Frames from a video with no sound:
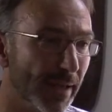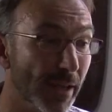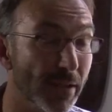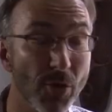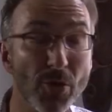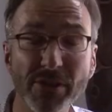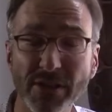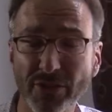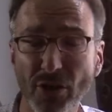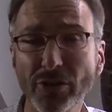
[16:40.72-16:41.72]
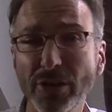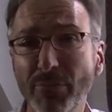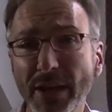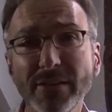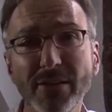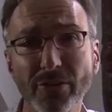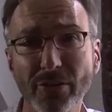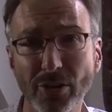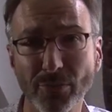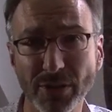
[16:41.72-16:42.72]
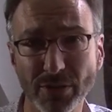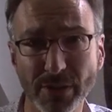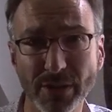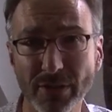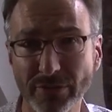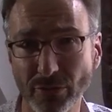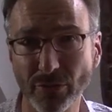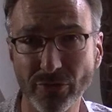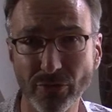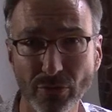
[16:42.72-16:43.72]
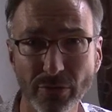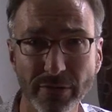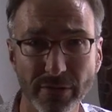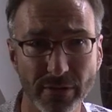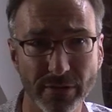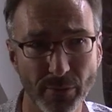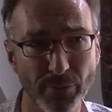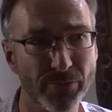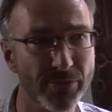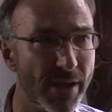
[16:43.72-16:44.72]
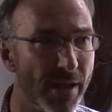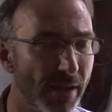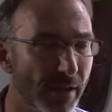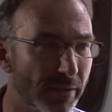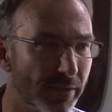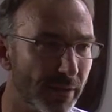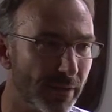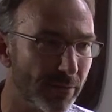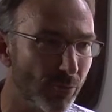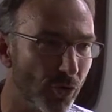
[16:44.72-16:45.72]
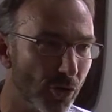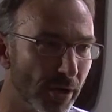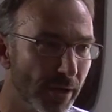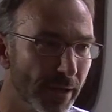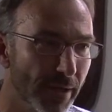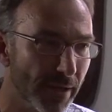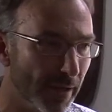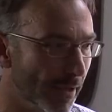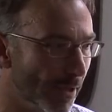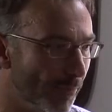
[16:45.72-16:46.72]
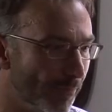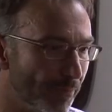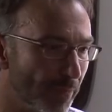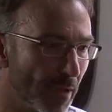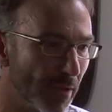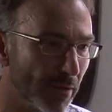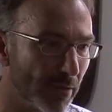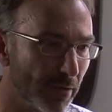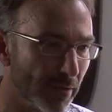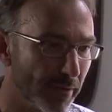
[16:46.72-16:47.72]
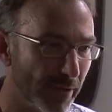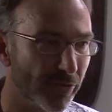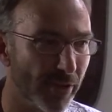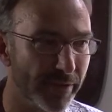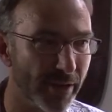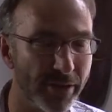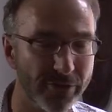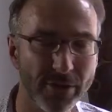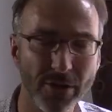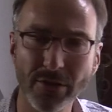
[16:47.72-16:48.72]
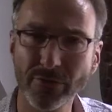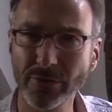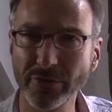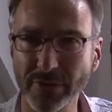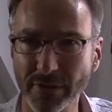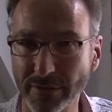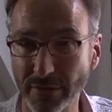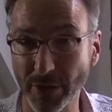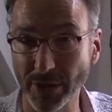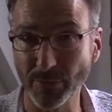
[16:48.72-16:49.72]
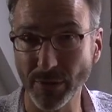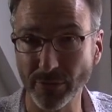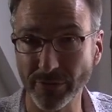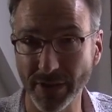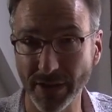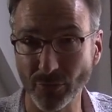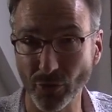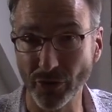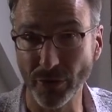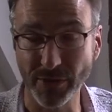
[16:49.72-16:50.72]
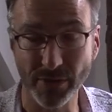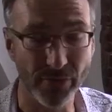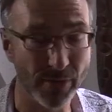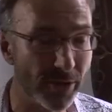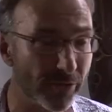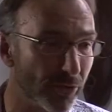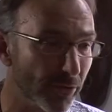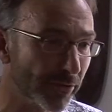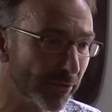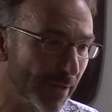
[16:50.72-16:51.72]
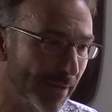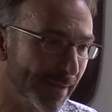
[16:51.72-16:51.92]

And at the moment, there's a whole debate going on between those two schools. some saying it's it's more um, sexual antagonistic coevolution, and some other people say it's more cryptic female choice.